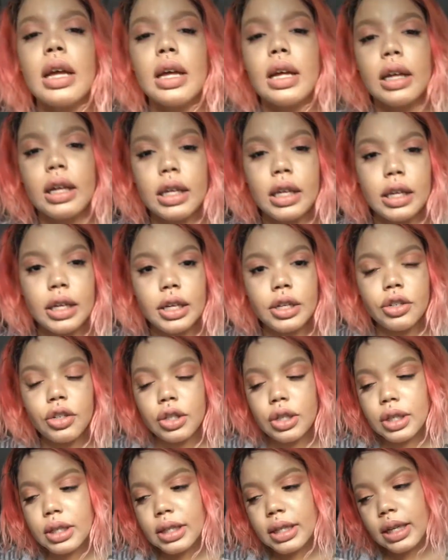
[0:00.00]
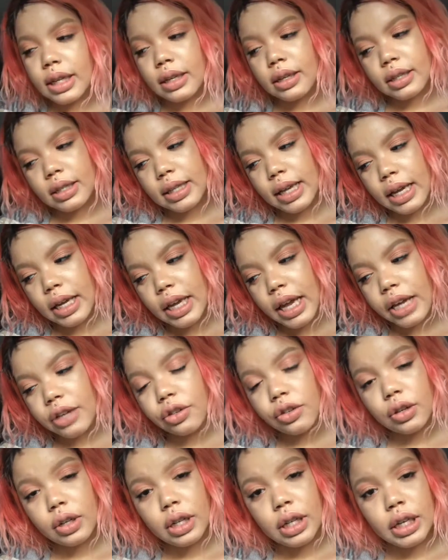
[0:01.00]
clinicians,
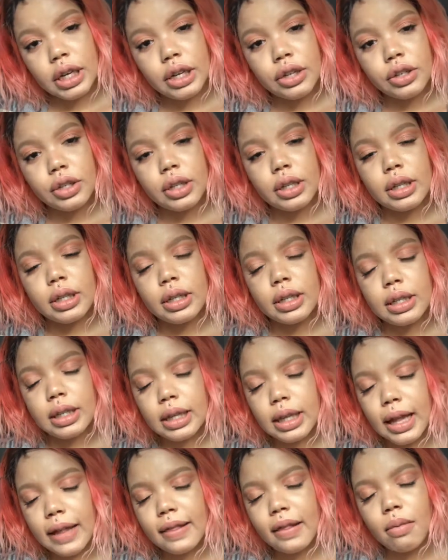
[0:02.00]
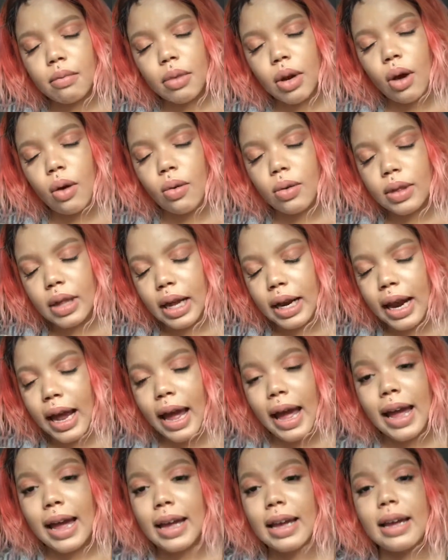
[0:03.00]
psychiatric clinicians, let them know that,
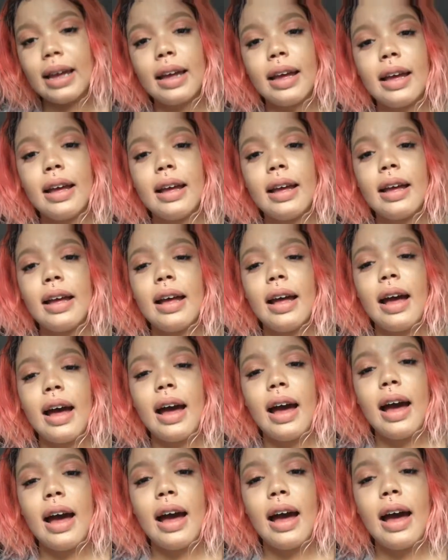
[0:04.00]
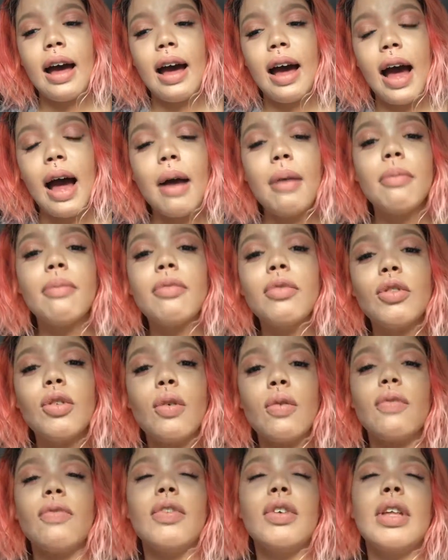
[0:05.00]
hey, I
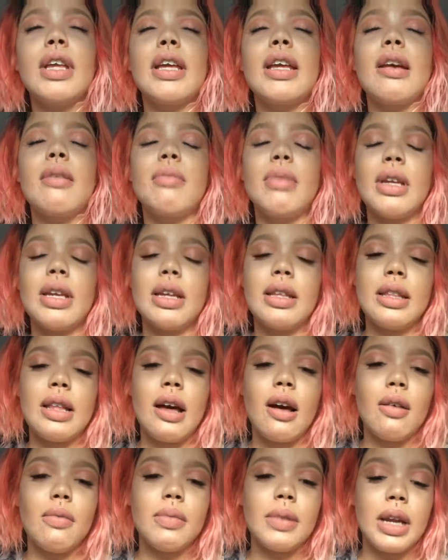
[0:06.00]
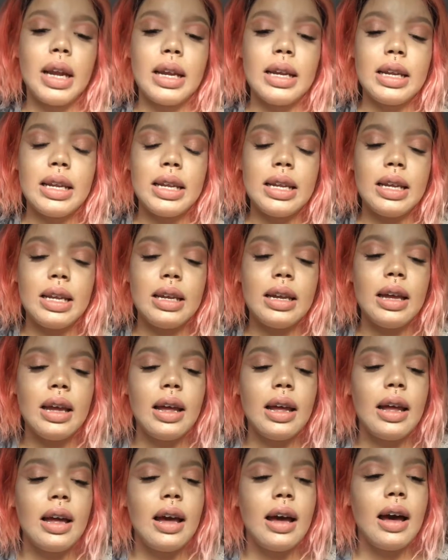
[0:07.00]
don't feel like I'm getting the help that I need.
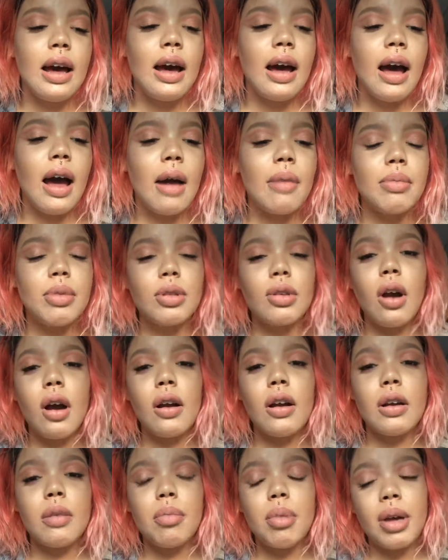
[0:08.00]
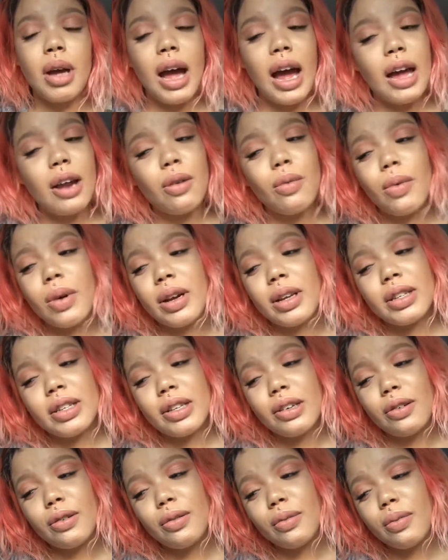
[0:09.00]
I'm sorry, but I don't want to
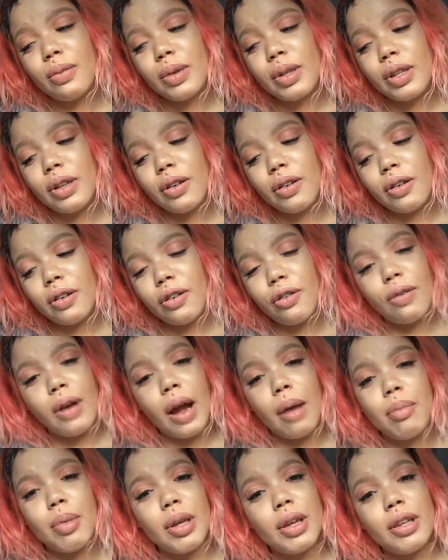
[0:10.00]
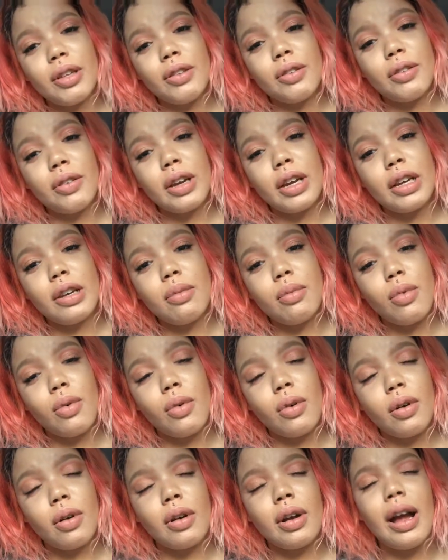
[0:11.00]
deal with your crappy intern
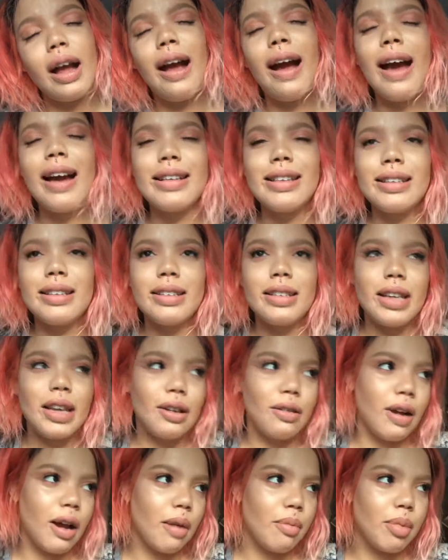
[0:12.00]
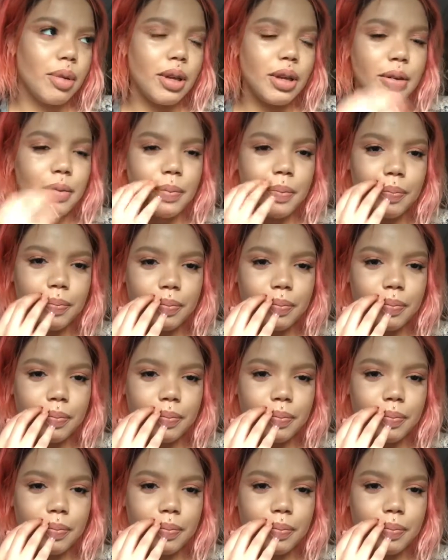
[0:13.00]
anymore. I didn't say crappy.